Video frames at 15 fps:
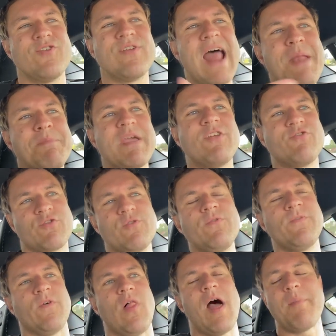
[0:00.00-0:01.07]
not being
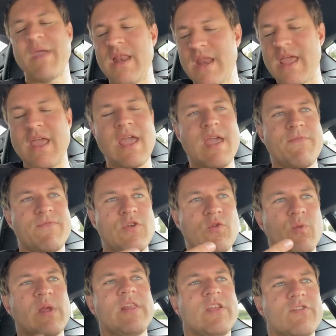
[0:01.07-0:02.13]
truthful. I mean, if you're
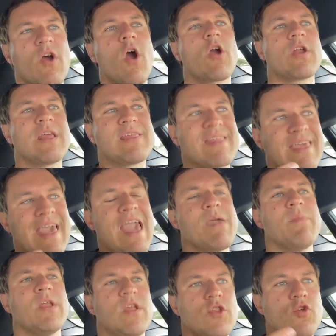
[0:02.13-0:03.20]
really targeting the
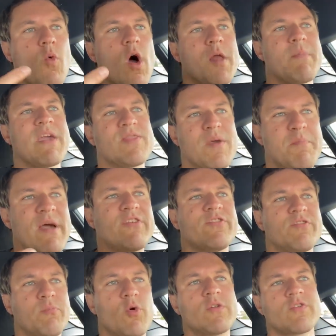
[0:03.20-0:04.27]
Cayman and you want to make the best
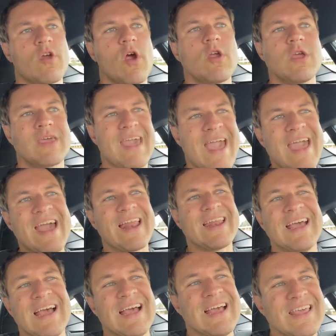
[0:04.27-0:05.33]
sports car you
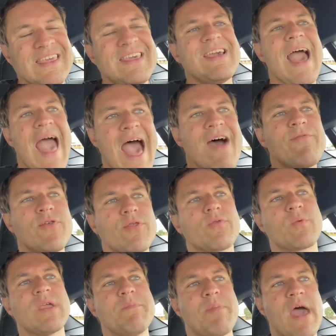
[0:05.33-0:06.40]
can, you have a
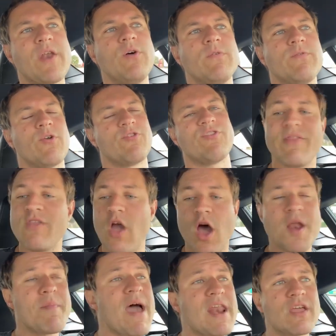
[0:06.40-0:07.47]
3-pedal version. The
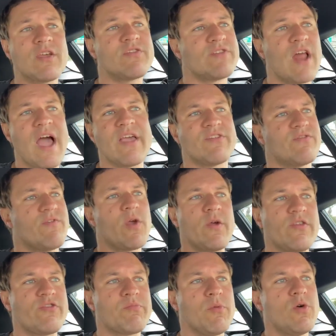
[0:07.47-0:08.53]
automatic is nice, very
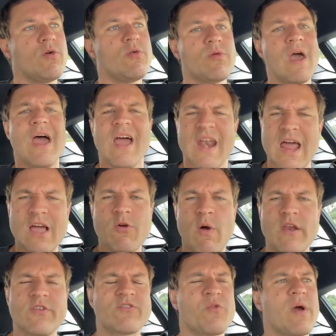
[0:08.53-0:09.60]
smooth, not
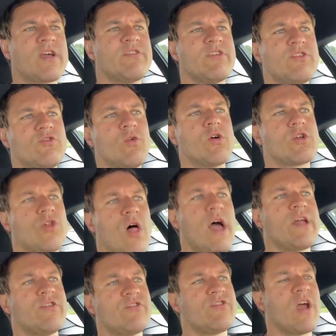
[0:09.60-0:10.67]
quite as quick as a dual
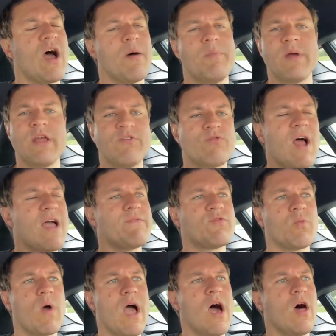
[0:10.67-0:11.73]
clutch, but it drives
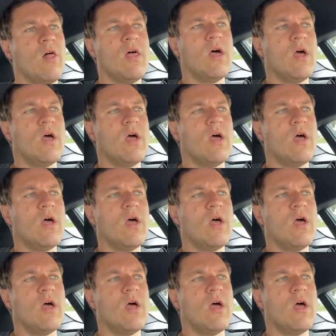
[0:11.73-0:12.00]
well.